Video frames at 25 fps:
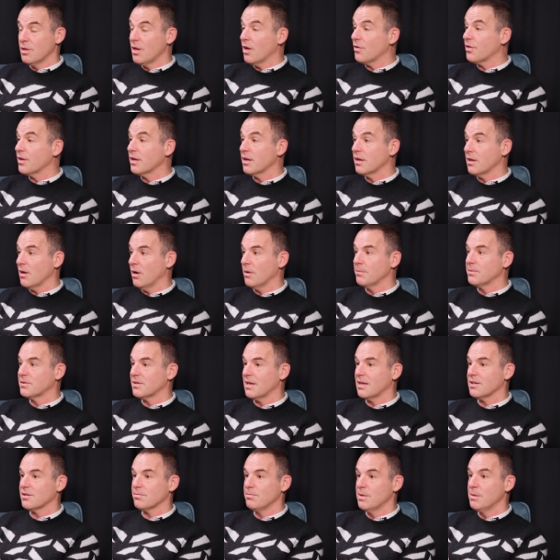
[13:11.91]
Nothing
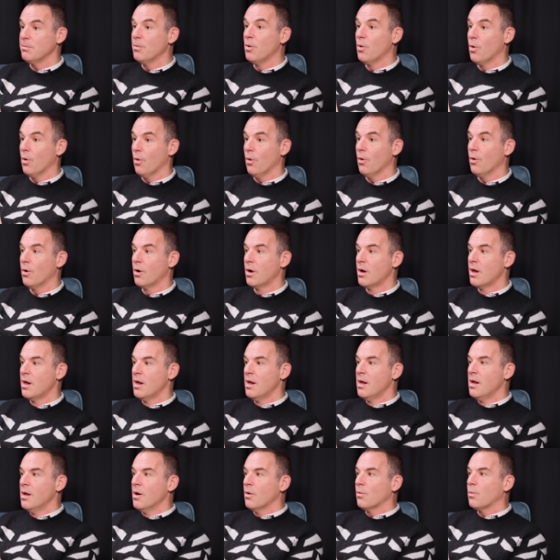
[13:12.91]
upsets me more
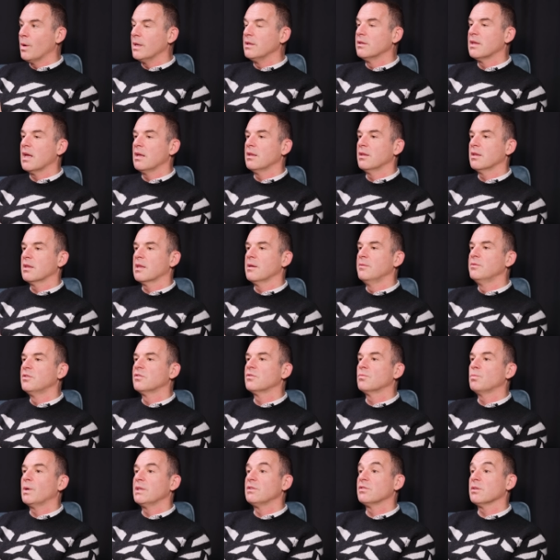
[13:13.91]
when than, than
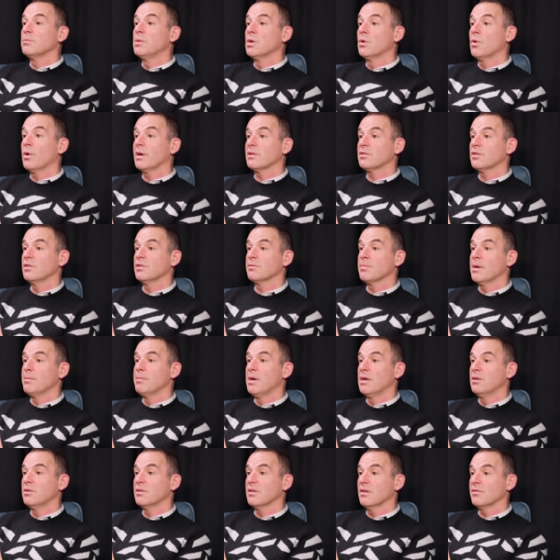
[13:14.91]
when someone questions my
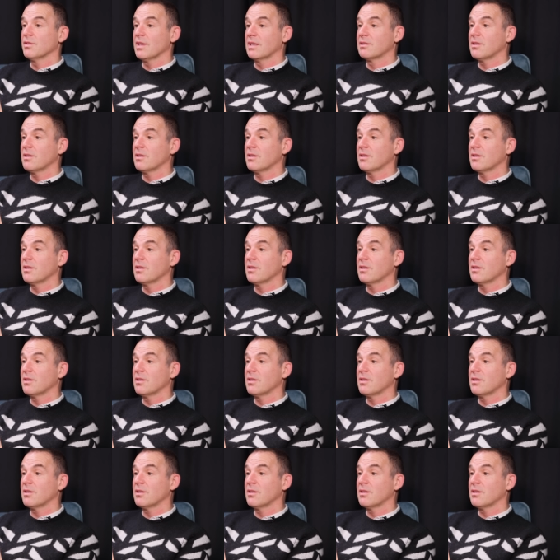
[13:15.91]
motives.